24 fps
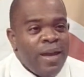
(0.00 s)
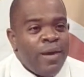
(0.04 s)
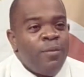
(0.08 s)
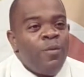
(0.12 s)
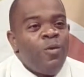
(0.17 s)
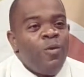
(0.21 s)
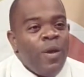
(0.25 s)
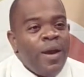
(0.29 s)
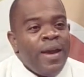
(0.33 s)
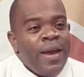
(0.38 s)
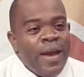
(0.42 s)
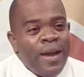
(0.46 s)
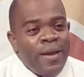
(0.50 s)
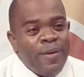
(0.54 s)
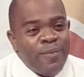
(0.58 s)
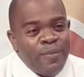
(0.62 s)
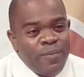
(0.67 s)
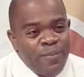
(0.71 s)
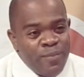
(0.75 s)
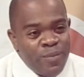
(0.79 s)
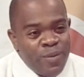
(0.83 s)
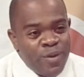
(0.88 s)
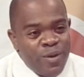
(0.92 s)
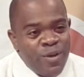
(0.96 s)
who I am,
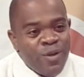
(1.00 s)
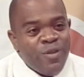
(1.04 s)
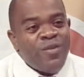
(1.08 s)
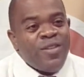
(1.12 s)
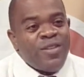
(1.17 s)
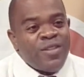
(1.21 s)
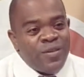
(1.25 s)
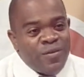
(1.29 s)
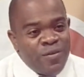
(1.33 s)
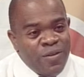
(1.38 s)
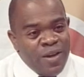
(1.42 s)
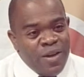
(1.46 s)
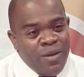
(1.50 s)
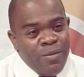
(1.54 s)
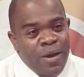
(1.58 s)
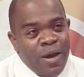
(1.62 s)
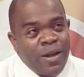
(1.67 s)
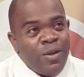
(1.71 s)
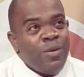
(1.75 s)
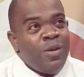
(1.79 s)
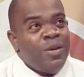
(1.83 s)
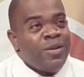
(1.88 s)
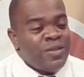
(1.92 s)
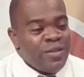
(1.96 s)
Christopher
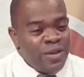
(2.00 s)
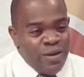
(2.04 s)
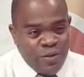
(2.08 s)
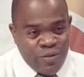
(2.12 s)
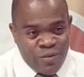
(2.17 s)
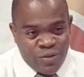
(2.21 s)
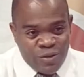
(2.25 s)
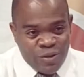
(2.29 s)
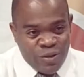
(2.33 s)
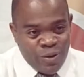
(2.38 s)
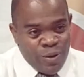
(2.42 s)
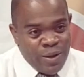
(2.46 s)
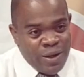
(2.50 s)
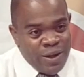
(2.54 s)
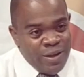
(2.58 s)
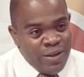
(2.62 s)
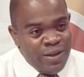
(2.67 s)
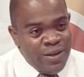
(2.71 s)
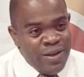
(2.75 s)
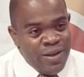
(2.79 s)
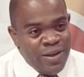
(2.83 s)
Emmanuel, son of the soil,